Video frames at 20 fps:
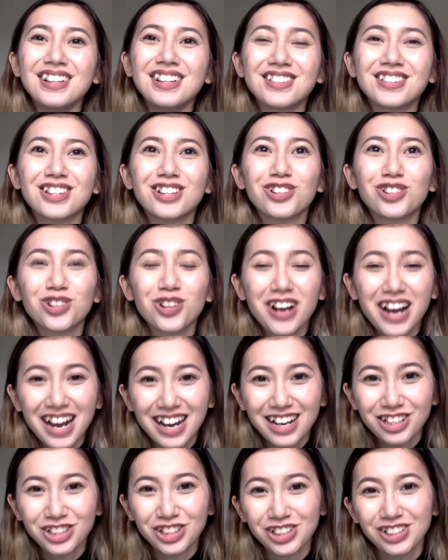is the
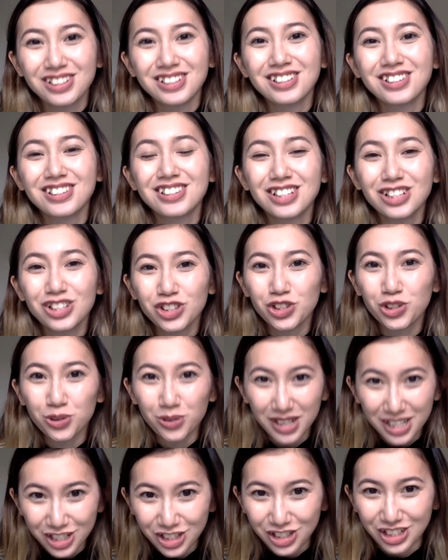trash
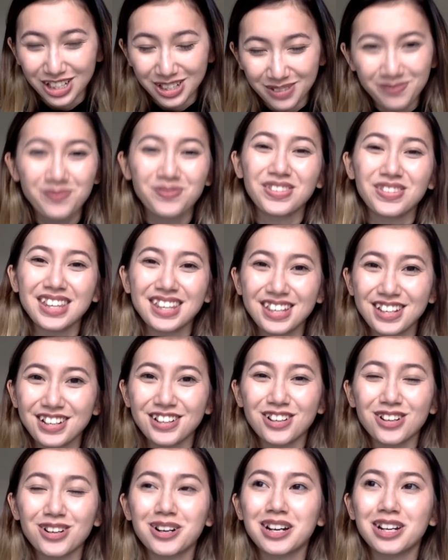situation
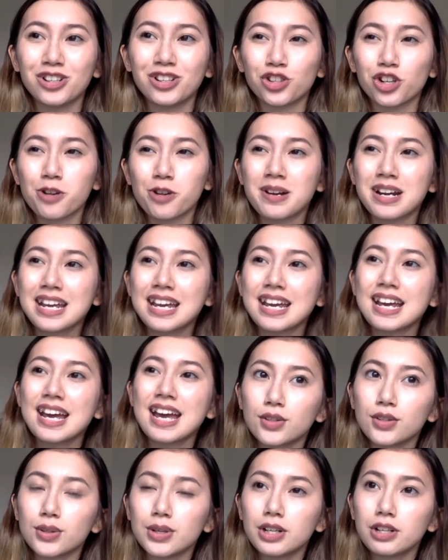here in Germany.
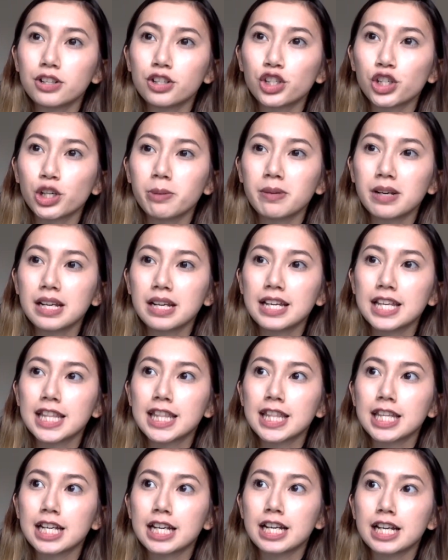So here in Germany,
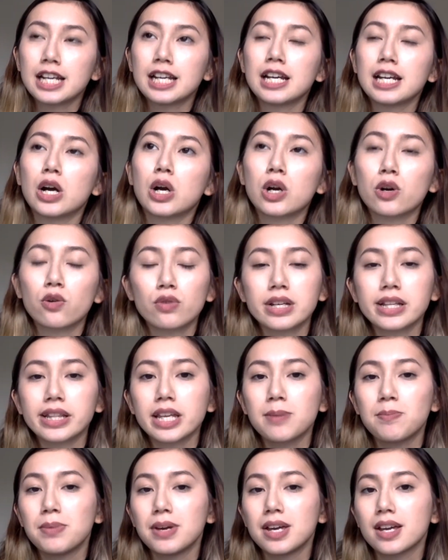they are
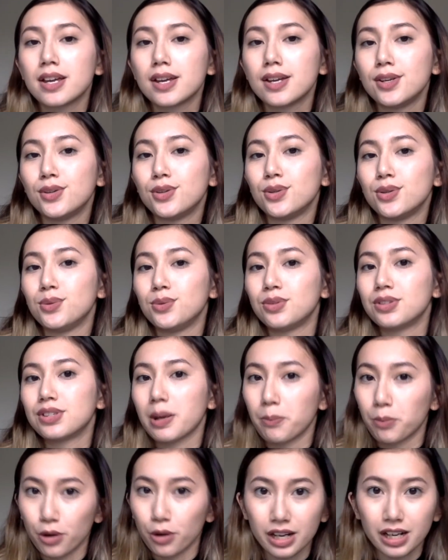really big into
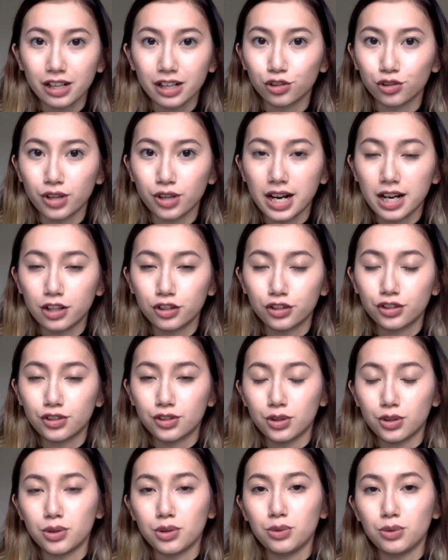separating trash.
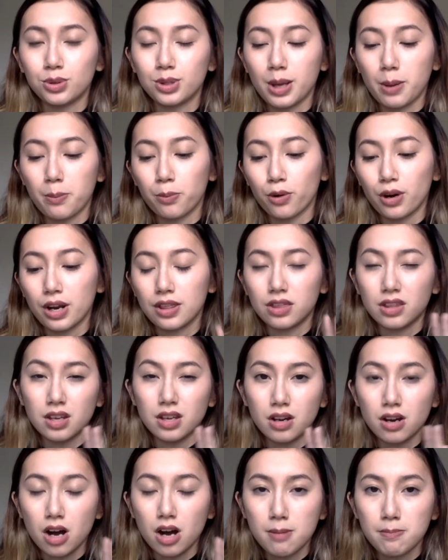So you separate the
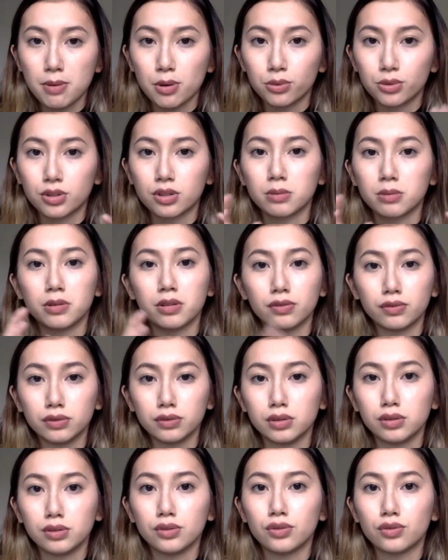compostable
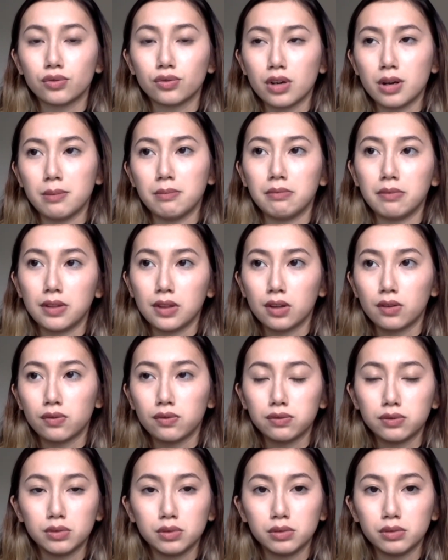foods from the
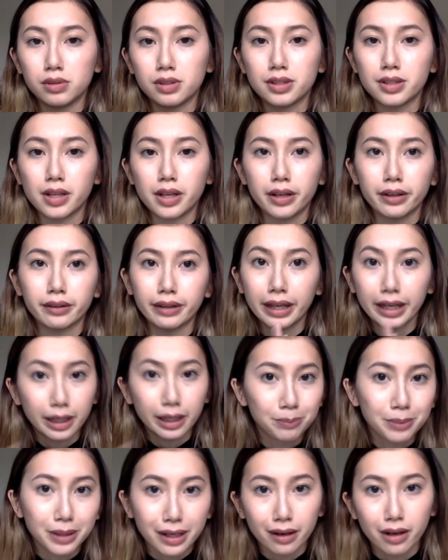foods that
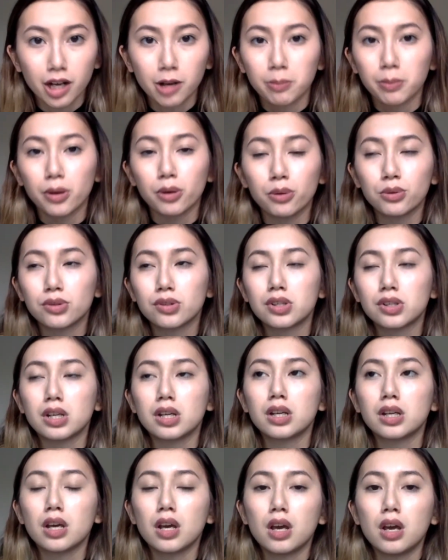can't be
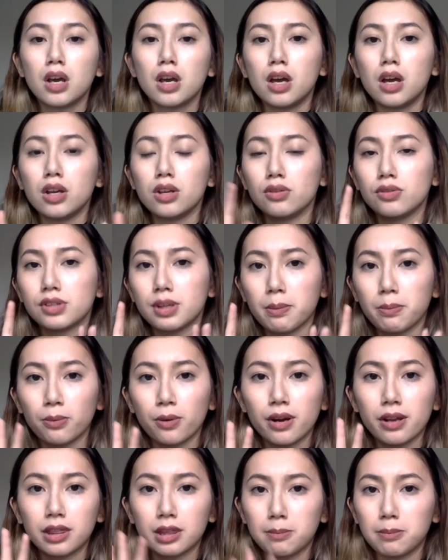composted. You
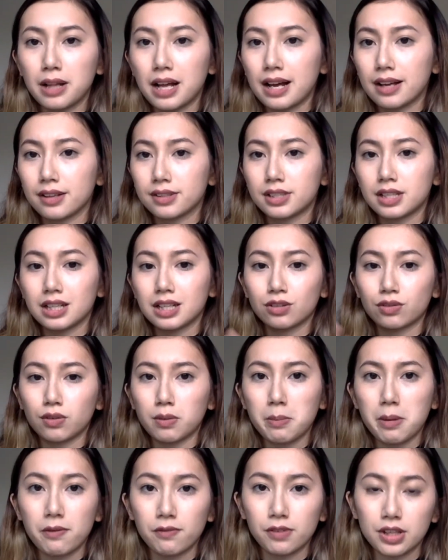separate the plastics
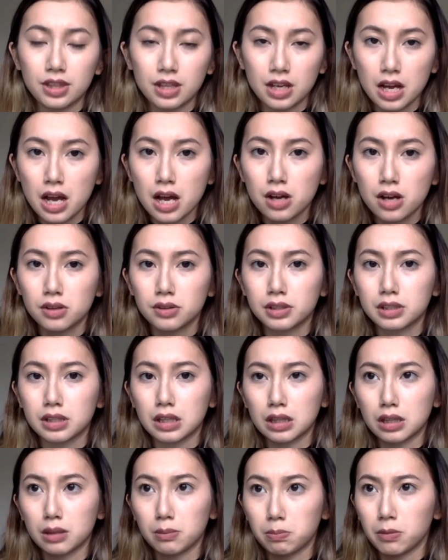from everything else,
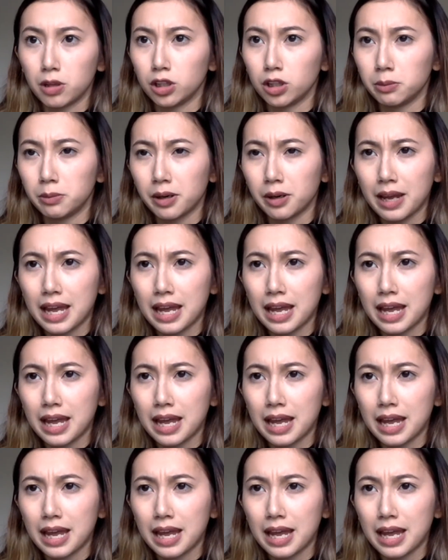and the aluminum